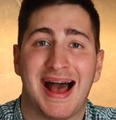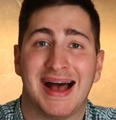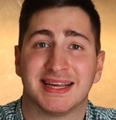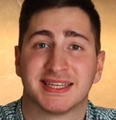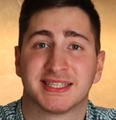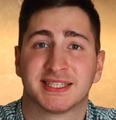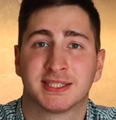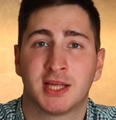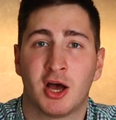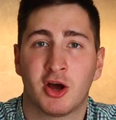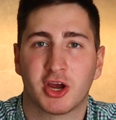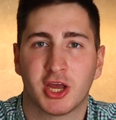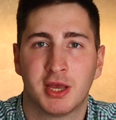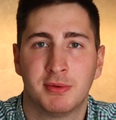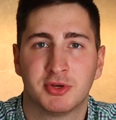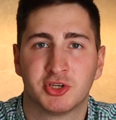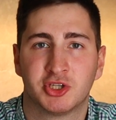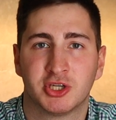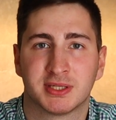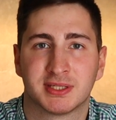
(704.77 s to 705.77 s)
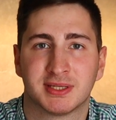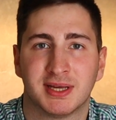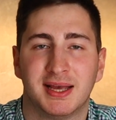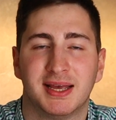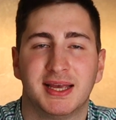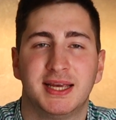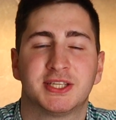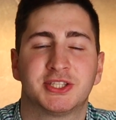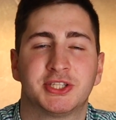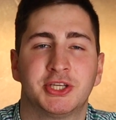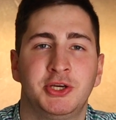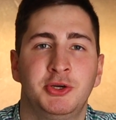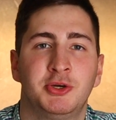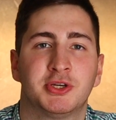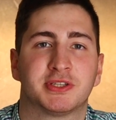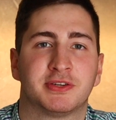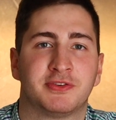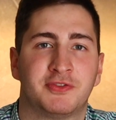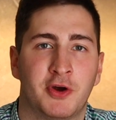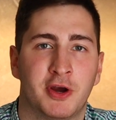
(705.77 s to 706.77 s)
as stock images is to
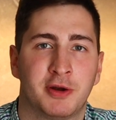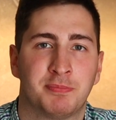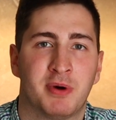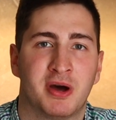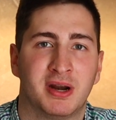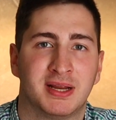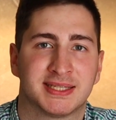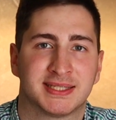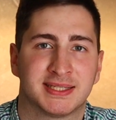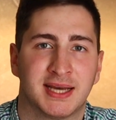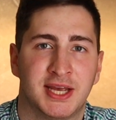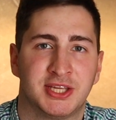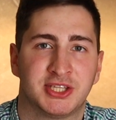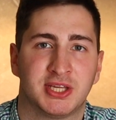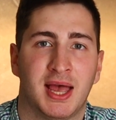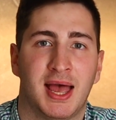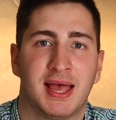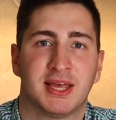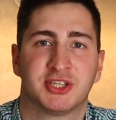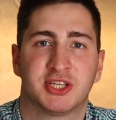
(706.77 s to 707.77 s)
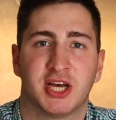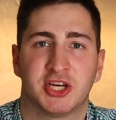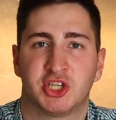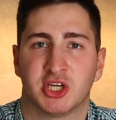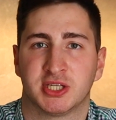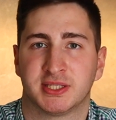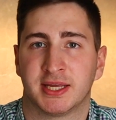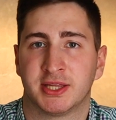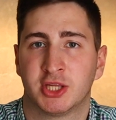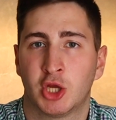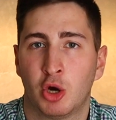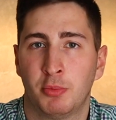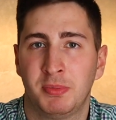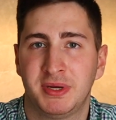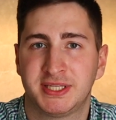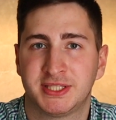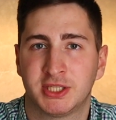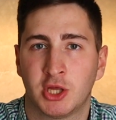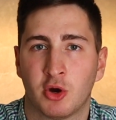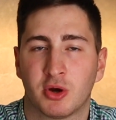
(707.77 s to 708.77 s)
use third-party sites such as
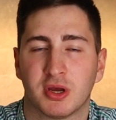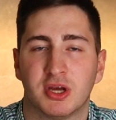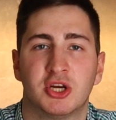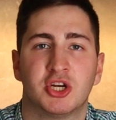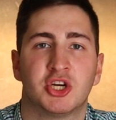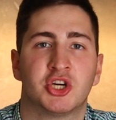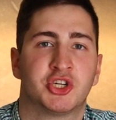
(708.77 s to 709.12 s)
Adobe Stock,